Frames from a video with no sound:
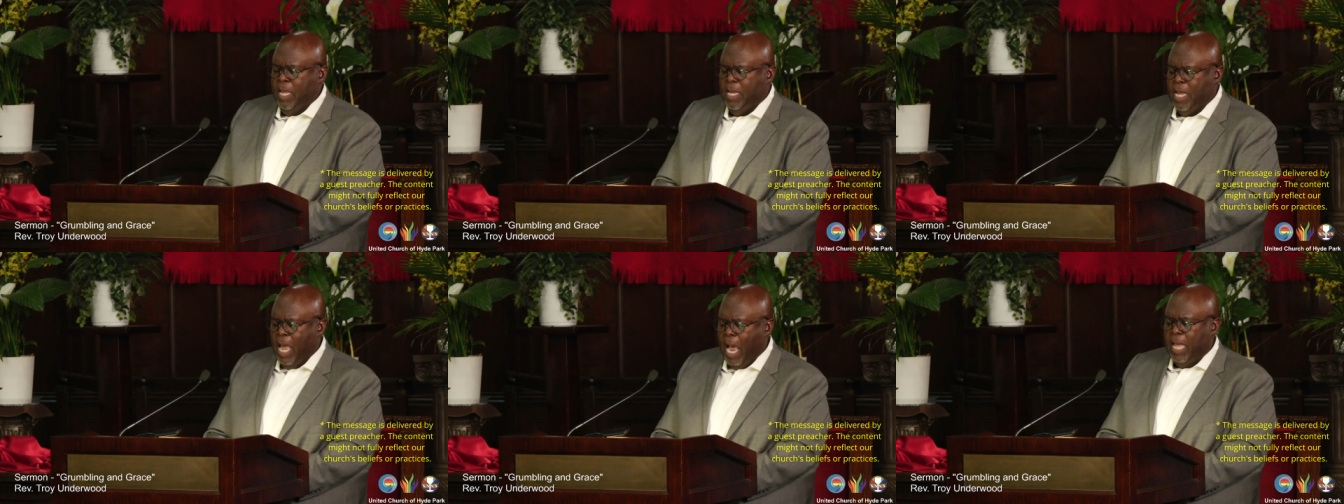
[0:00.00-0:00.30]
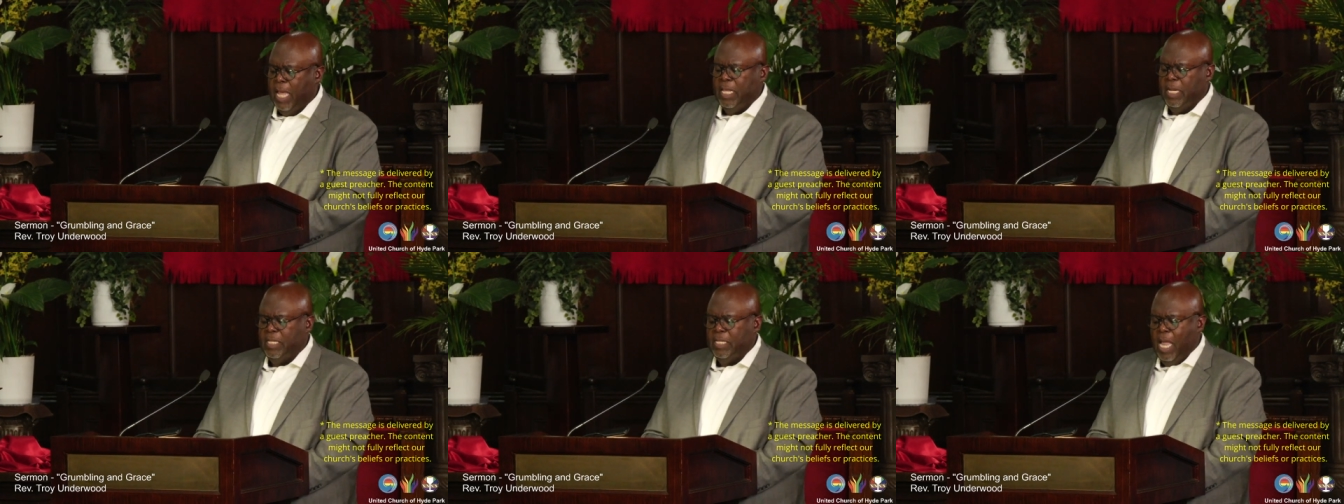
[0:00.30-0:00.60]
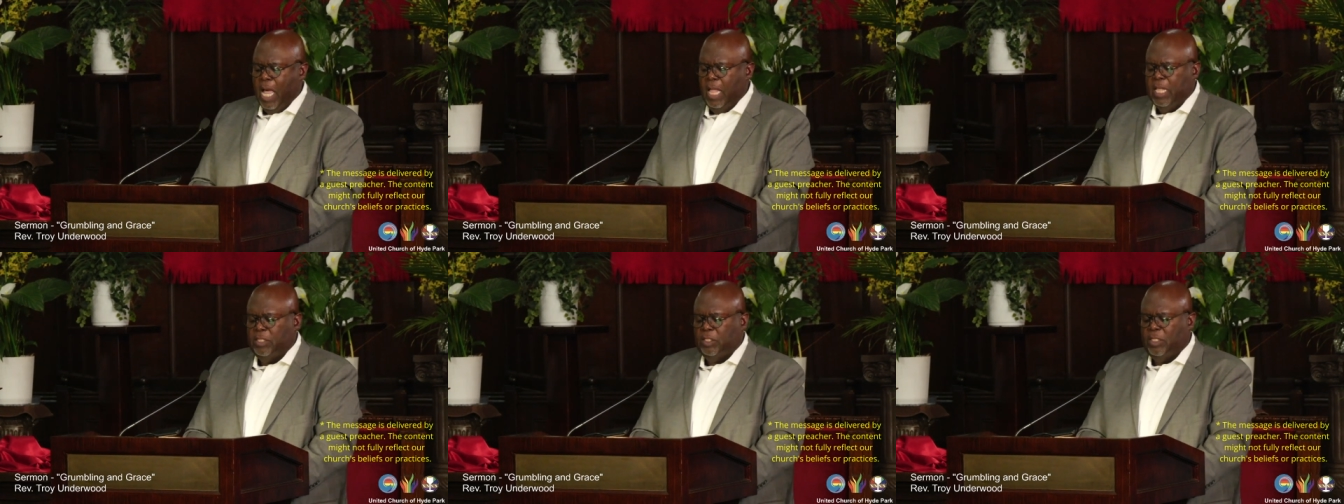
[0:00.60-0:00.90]
God
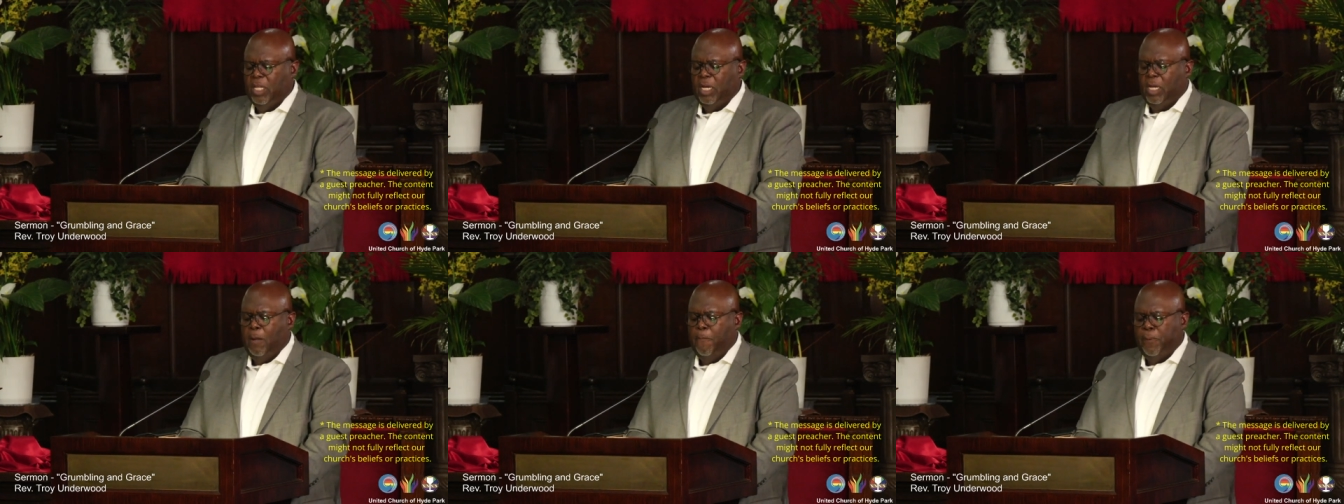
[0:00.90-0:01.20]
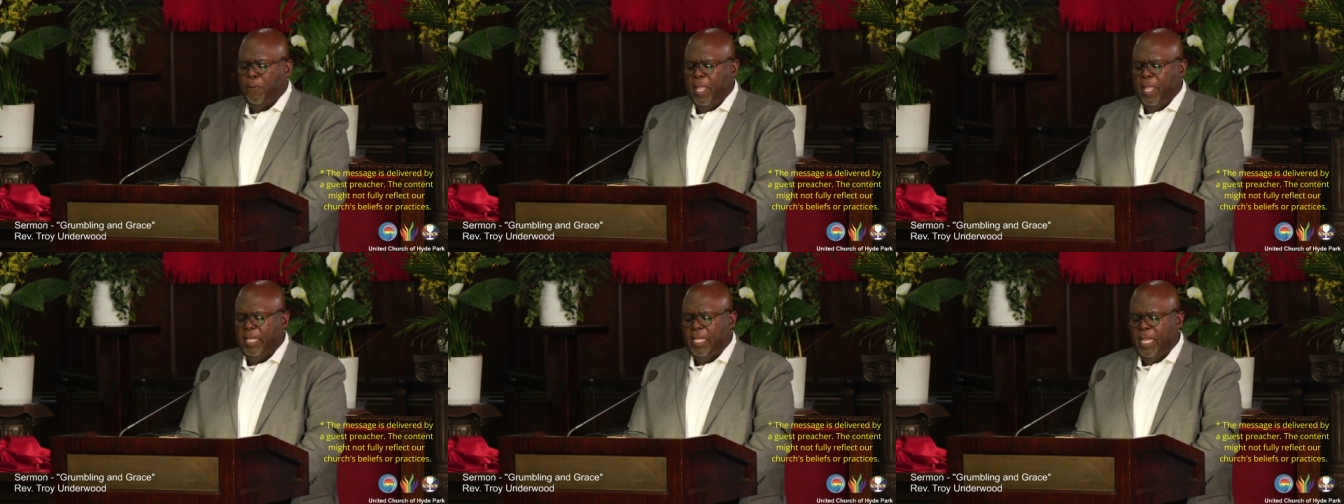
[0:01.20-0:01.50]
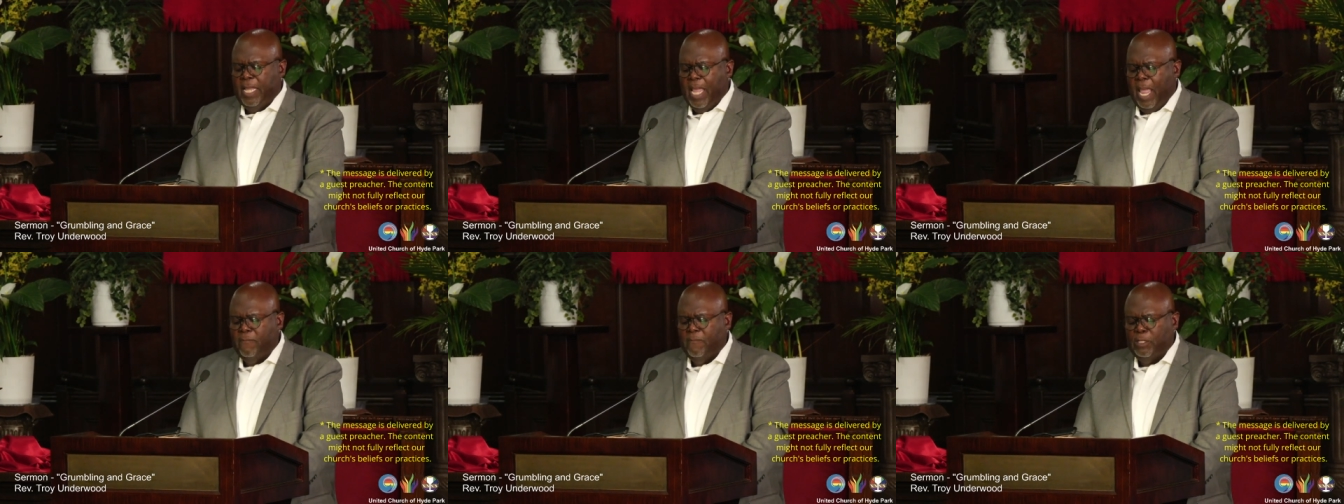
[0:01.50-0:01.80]
acknowledged their complaint
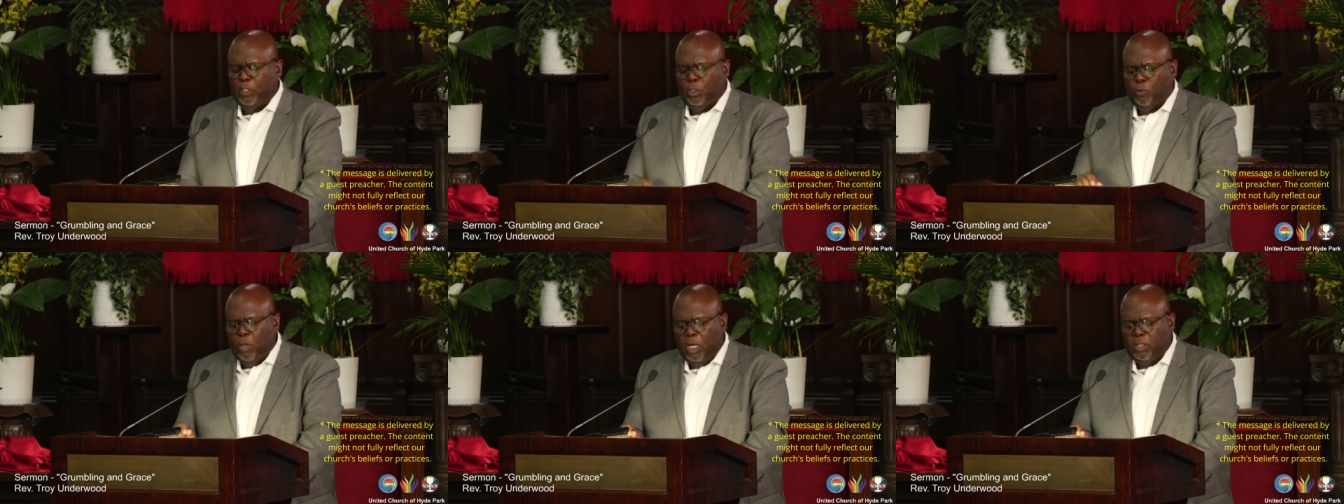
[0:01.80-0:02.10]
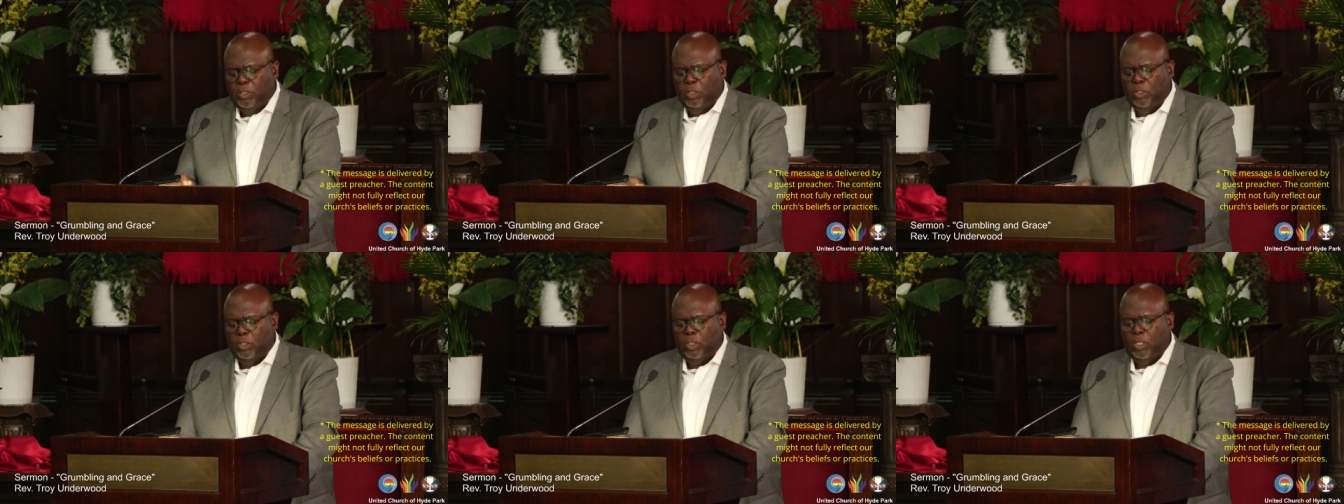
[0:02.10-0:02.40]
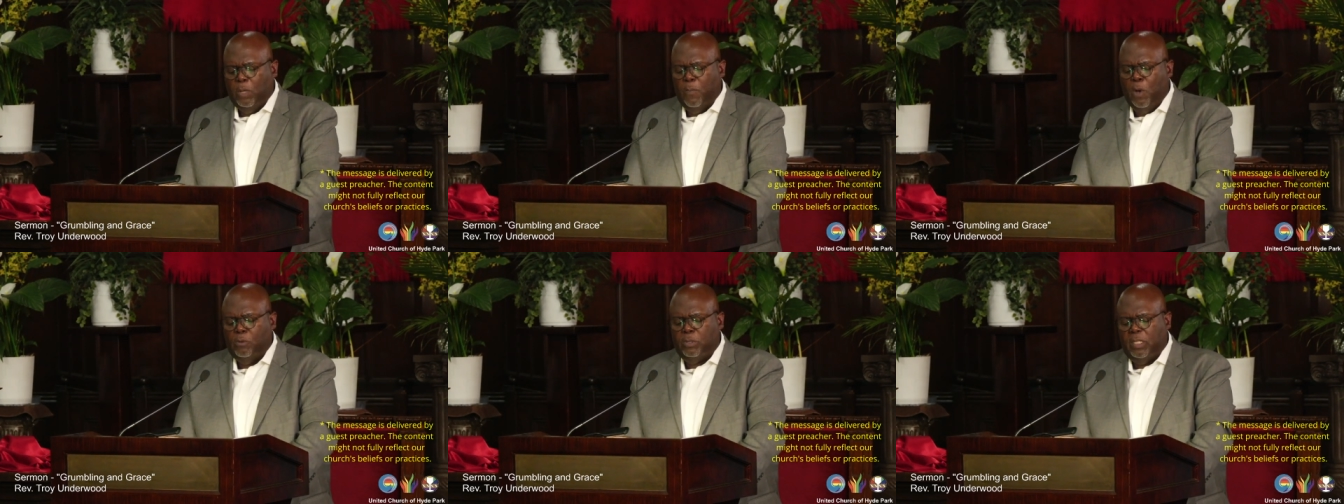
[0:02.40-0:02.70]
and gave instructions to
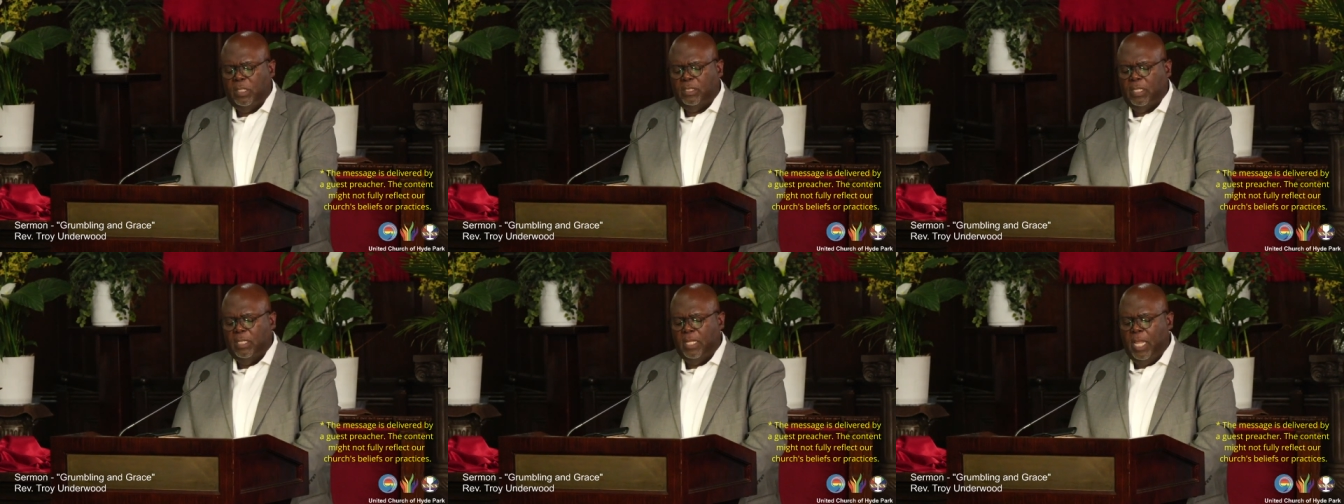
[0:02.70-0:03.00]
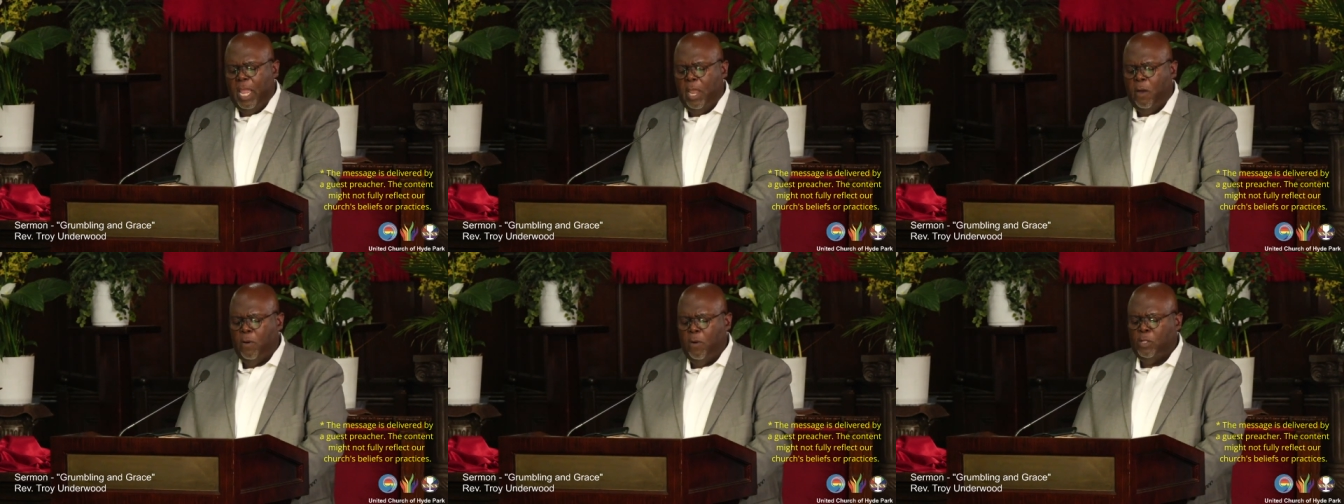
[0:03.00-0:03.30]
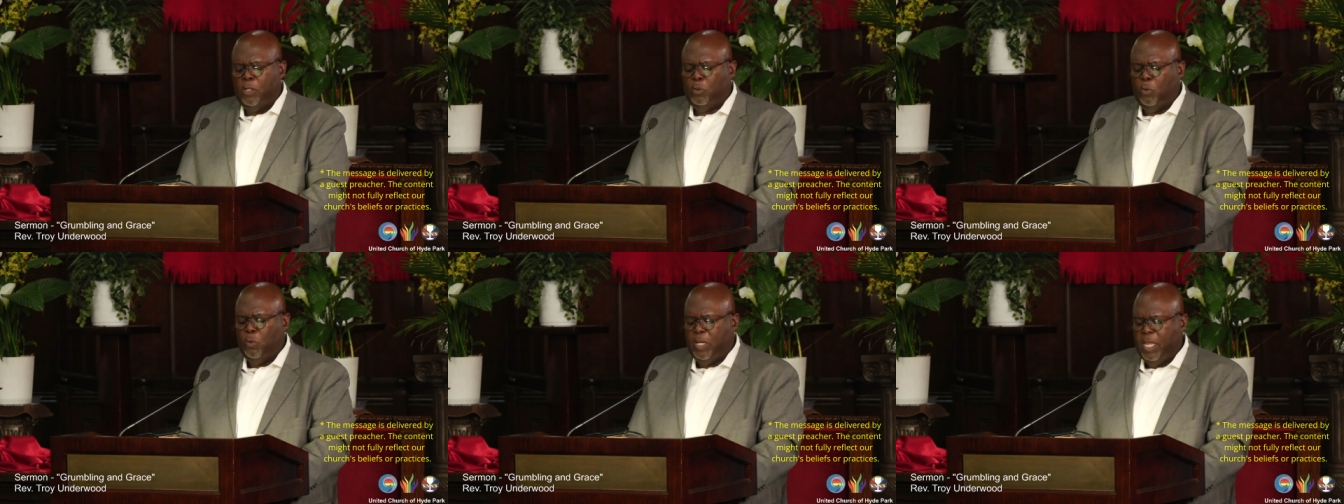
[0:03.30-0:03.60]
Moses and
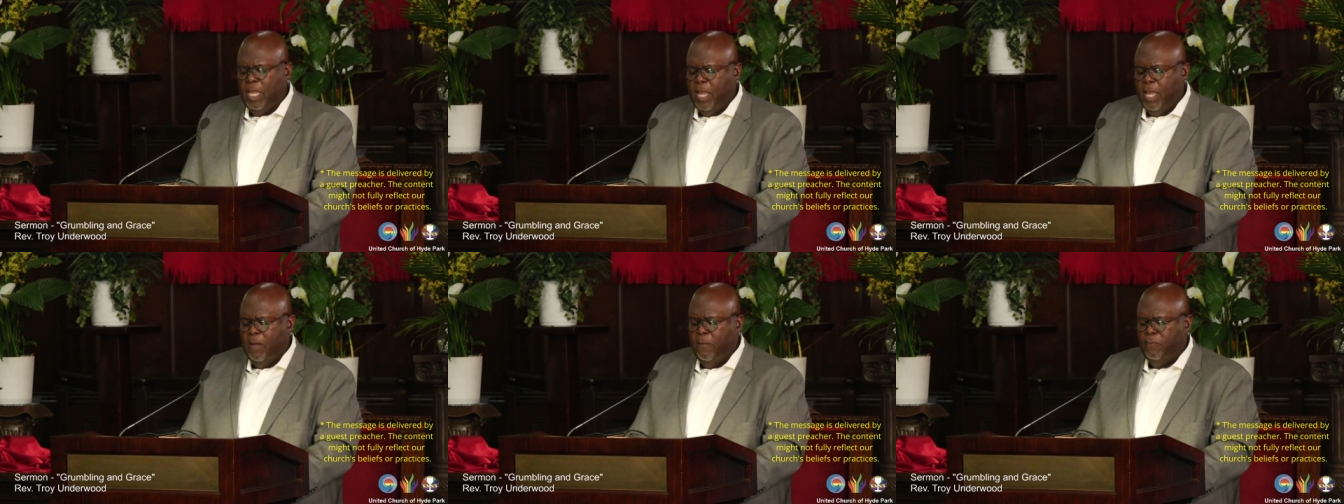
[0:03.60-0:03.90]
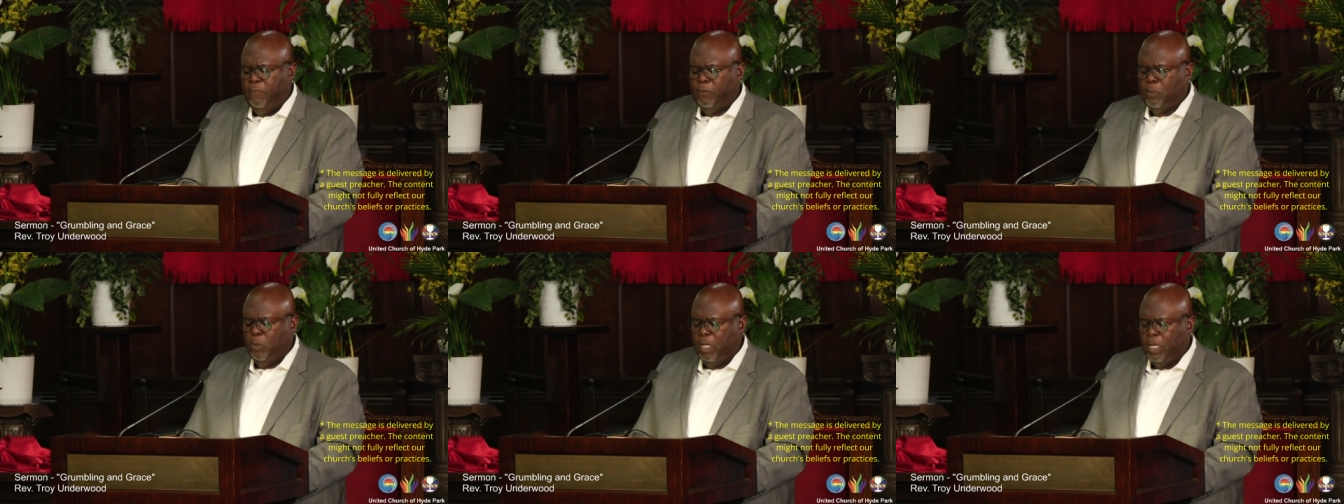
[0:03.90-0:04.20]
Aaron to give to the